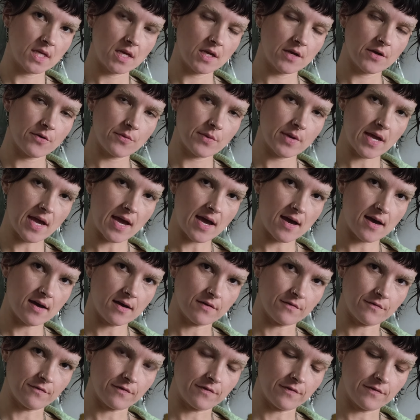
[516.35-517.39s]
Here we
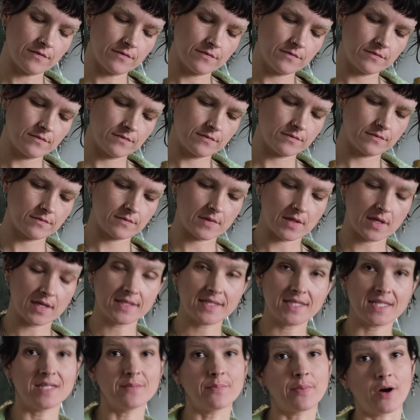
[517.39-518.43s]
have a
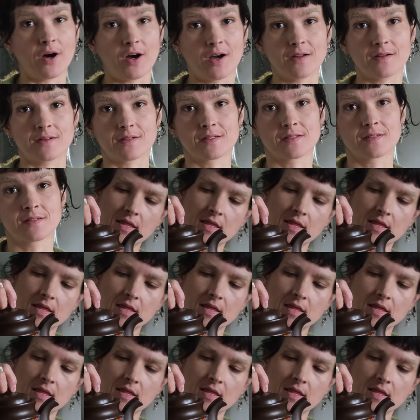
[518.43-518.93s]
teapot.